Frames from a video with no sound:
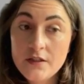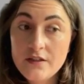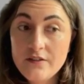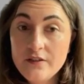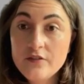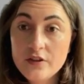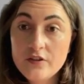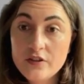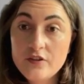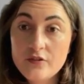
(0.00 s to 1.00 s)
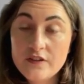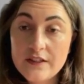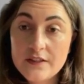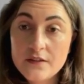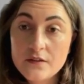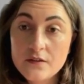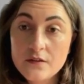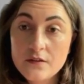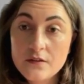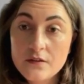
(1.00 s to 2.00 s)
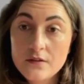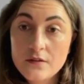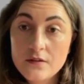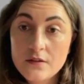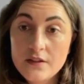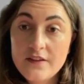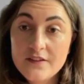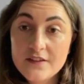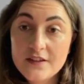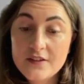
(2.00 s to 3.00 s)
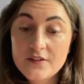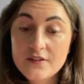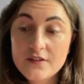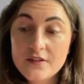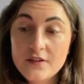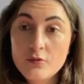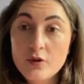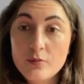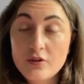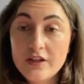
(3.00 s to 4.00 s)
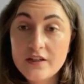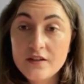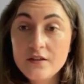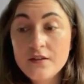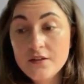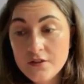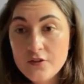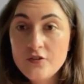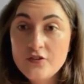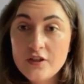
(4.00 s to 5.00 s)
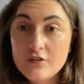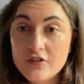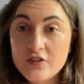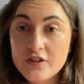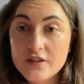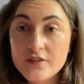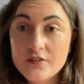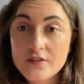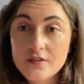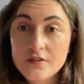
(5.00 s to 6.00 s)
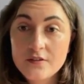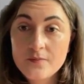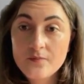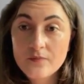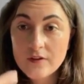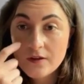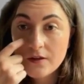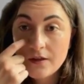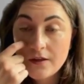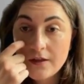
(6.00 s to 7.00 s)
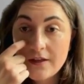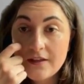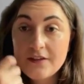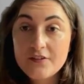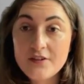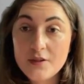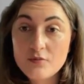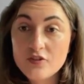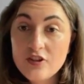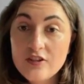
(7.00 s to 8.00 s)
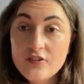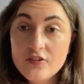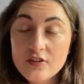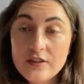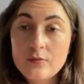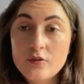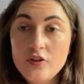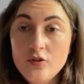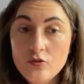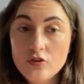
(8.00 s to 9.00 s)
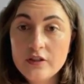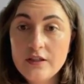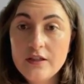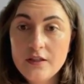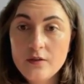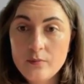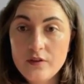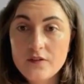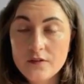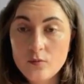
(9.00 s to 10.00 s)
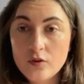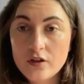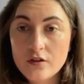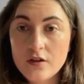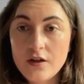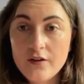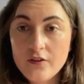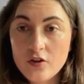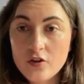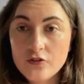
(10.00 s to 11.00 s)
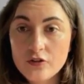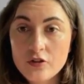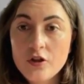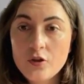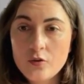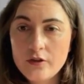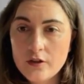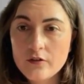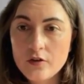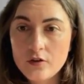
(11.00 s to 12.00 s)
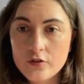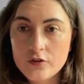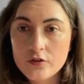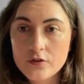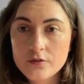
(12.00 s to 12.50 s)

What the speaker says: and is even continued today. In this case, we are praying to Saint Chrysogonus. And as the name suggests, it would usually be somewhere on the altar or near the altar.